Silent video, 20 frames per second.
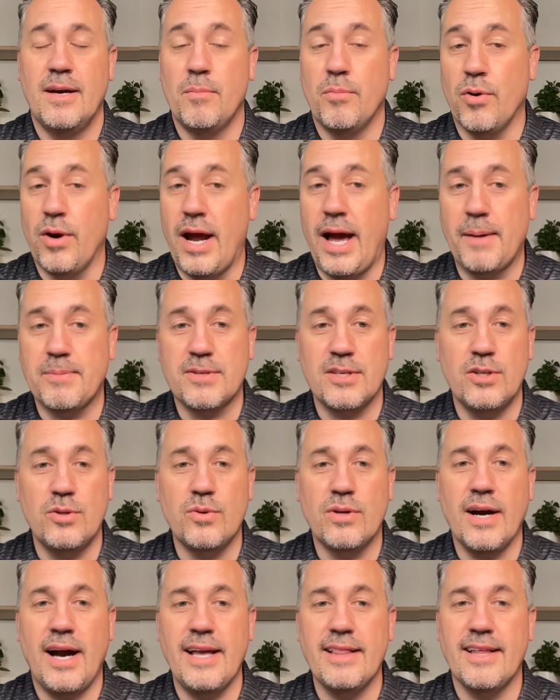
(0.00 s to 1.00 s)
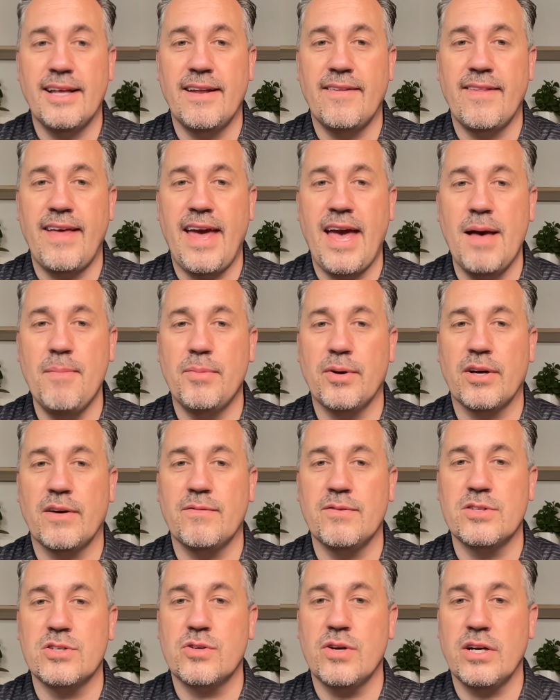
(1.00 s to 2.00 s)
Perhaps a new guideline in the Handbook
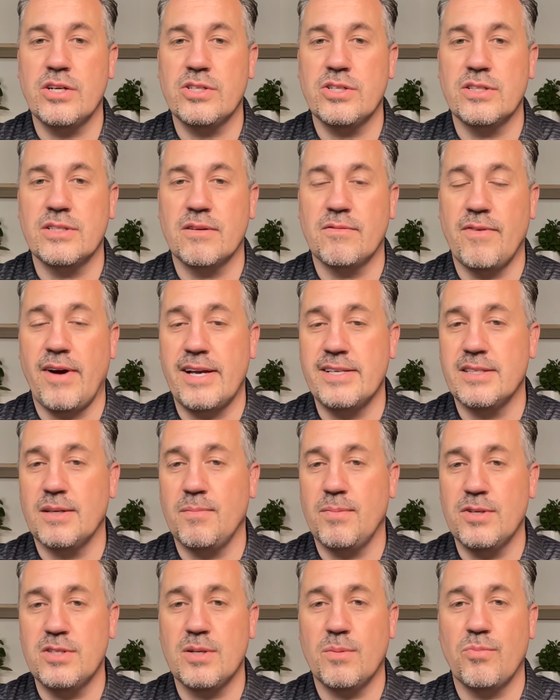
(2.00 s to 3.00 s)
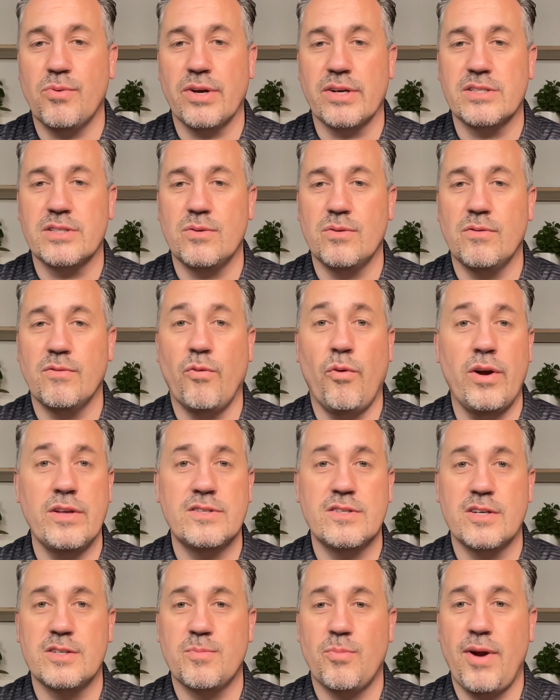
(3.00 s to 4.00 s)
of Instructions advising bishoprics to avoid
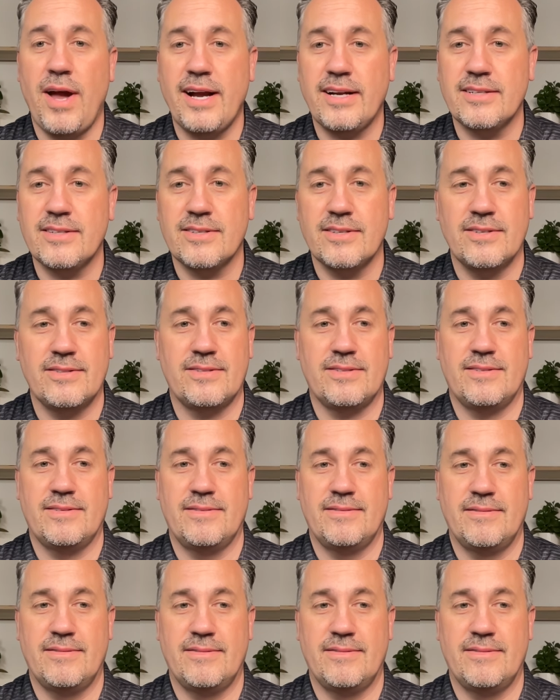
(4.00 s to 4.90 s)
such practices.